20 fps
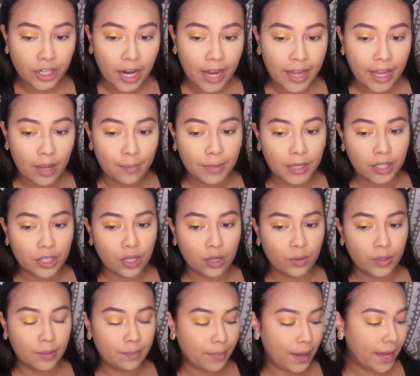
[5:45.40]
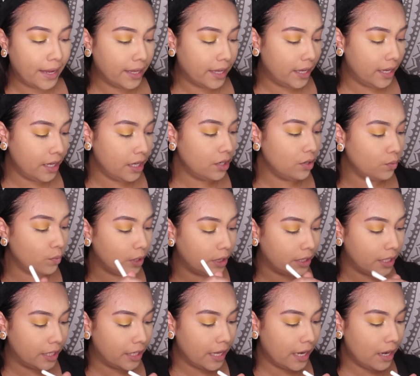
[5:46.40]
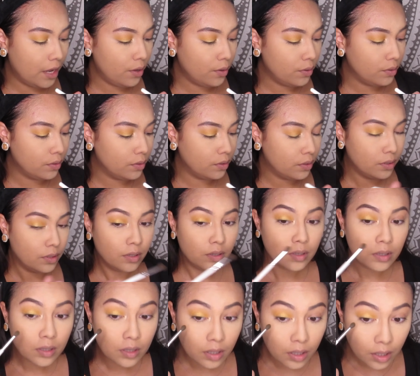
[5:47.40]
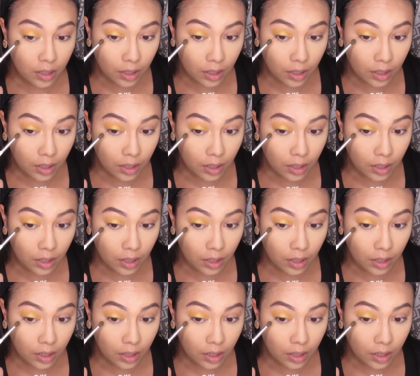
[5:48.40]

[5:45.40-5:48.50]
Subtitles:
Just go underneath. I kind of need to look up, guys.